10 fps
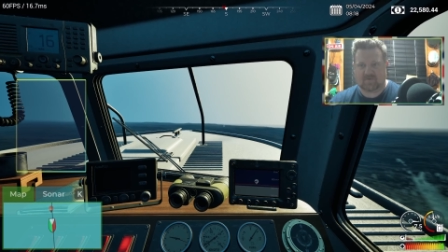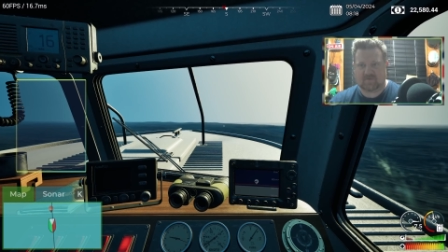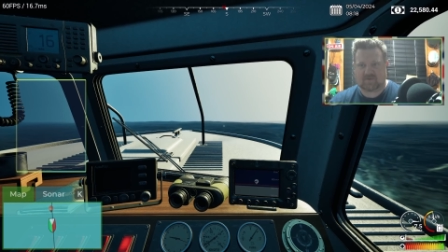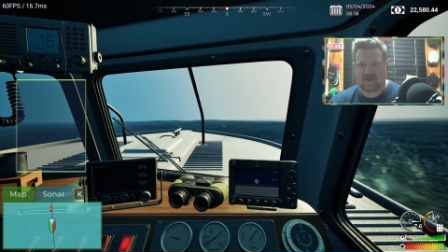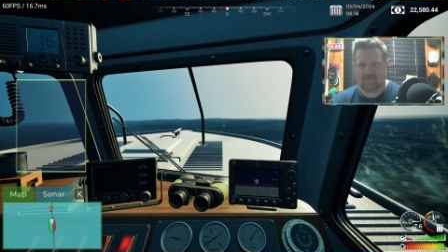
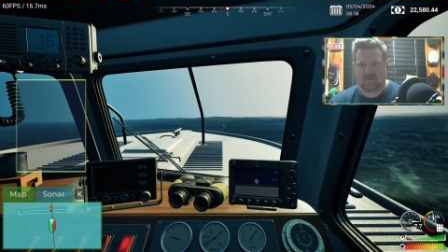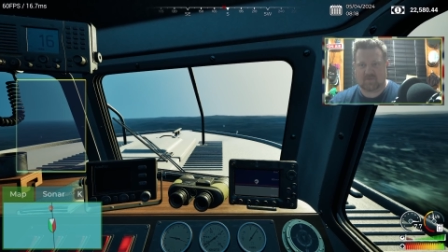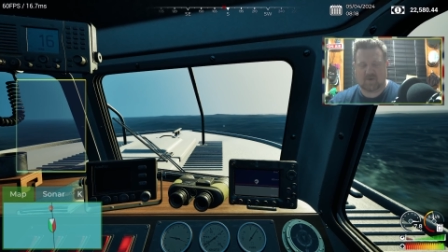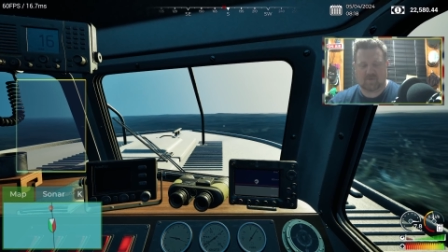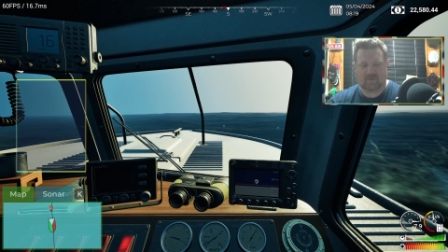but
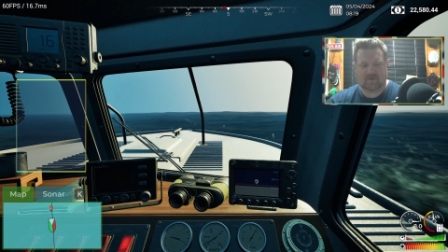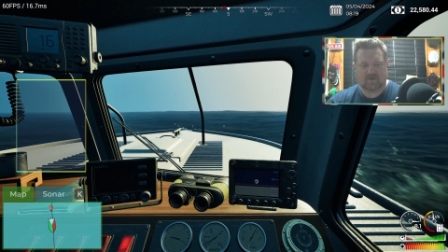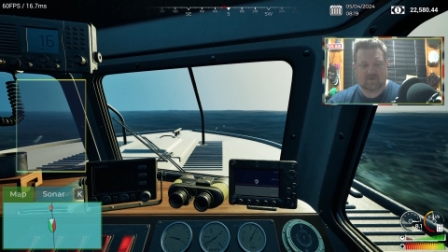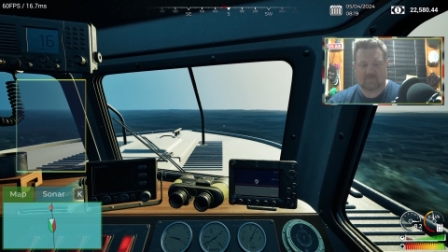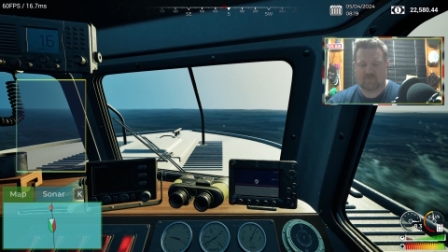um,
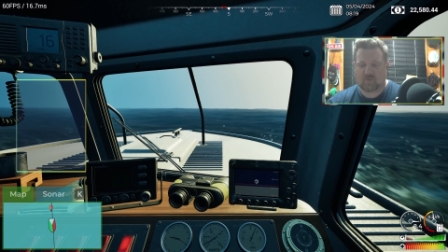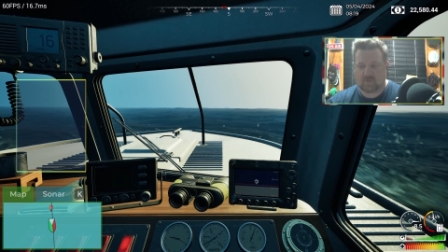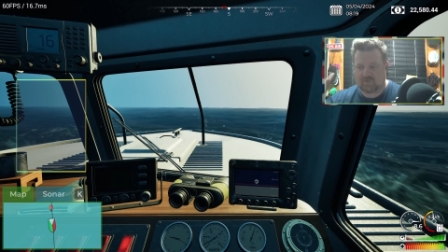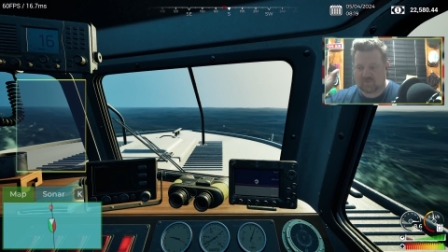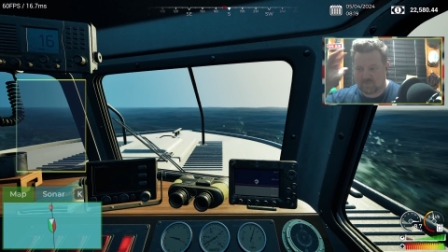it's
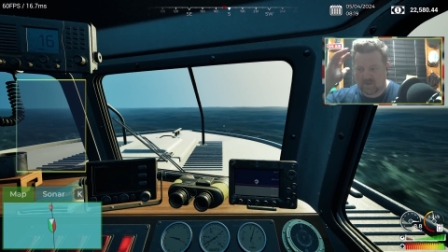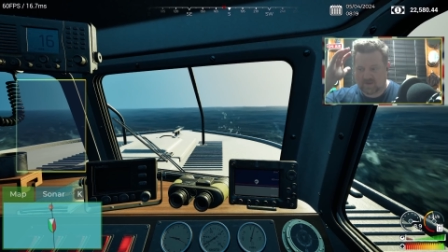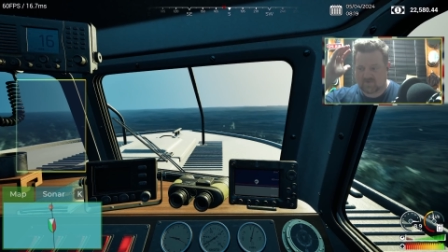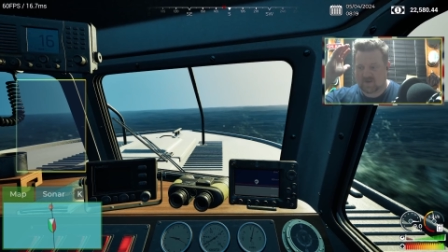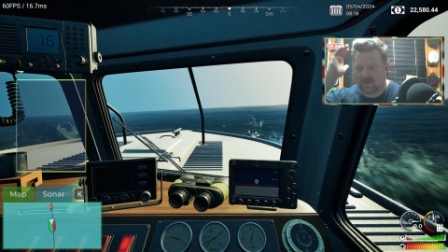important that
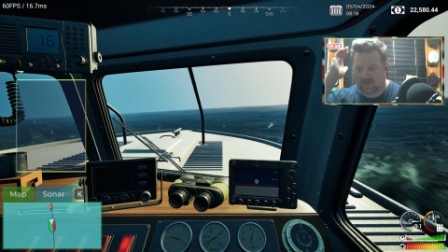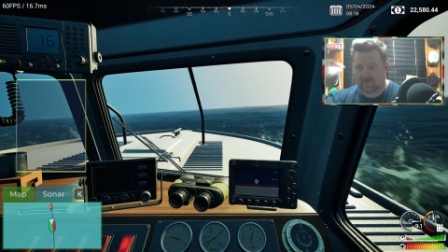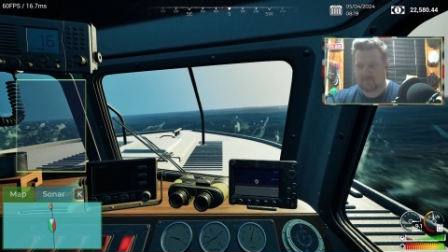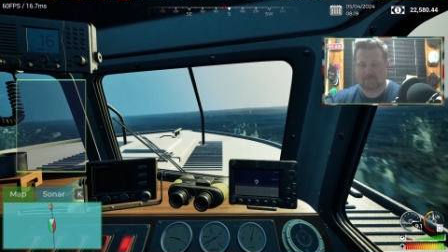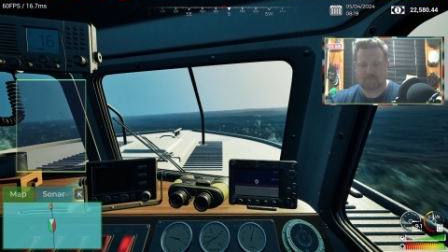you
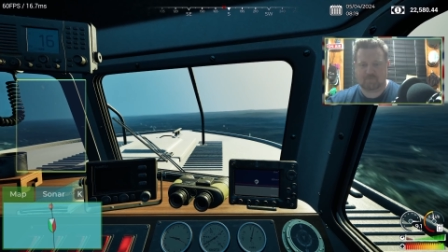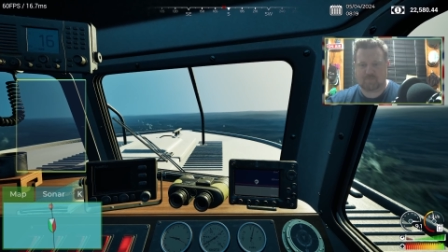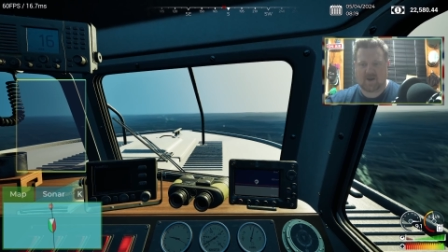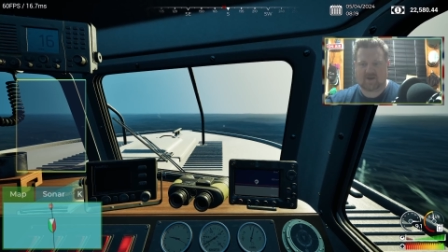um,